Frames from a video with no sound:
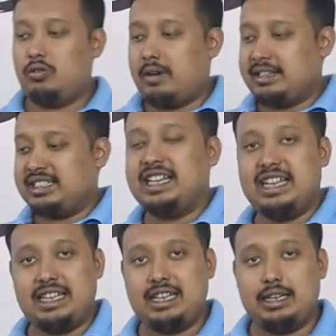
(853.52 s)
once it
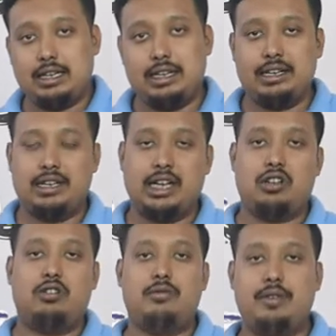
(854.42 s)
heated, it
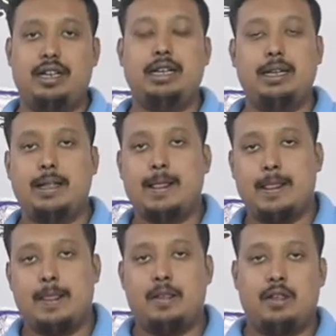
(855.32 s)
will be
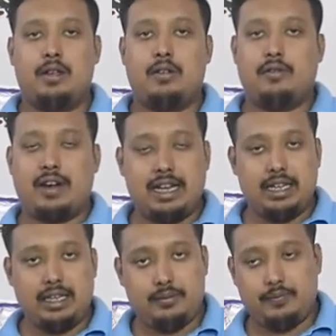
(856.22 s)

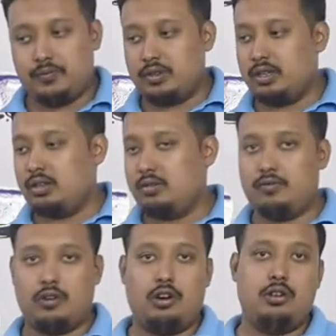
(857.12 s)
fine
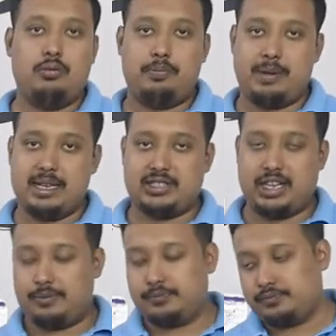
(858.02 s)
for pasting.